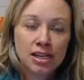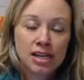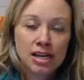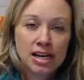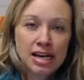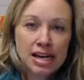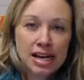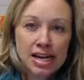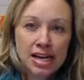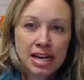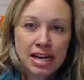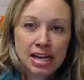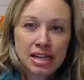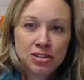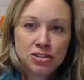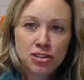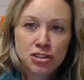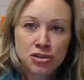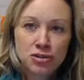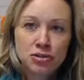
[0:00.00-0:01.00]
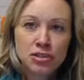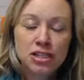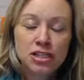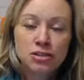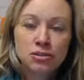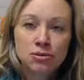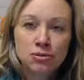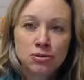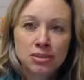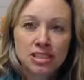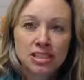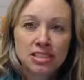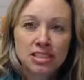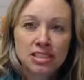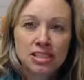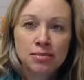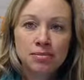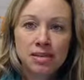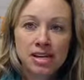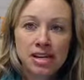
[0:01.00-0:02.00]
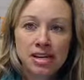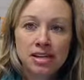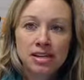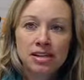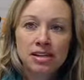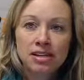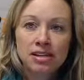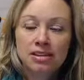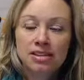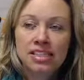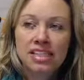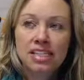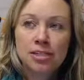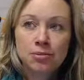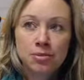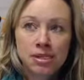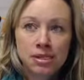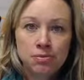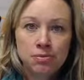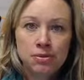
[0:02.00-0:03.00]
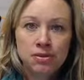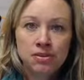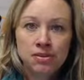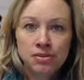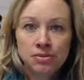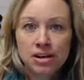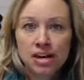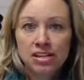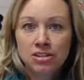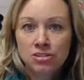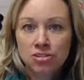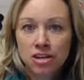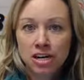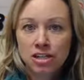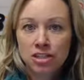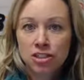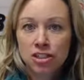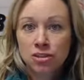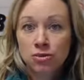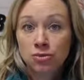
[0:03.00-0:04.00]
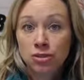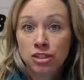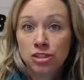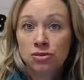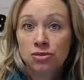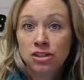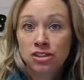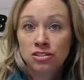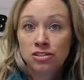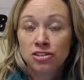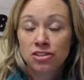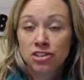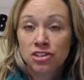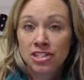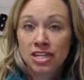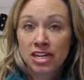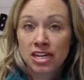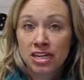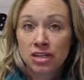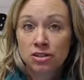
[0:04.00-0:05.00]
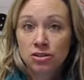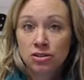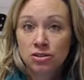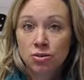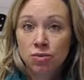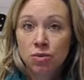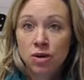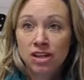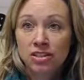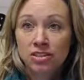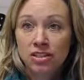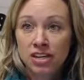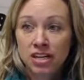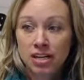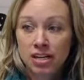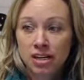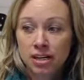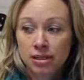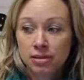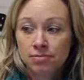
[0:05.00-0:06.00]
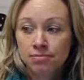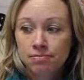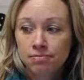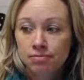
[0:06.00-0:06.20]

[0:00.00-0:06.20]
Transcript: And you can really lead people in the right direction when you understand what their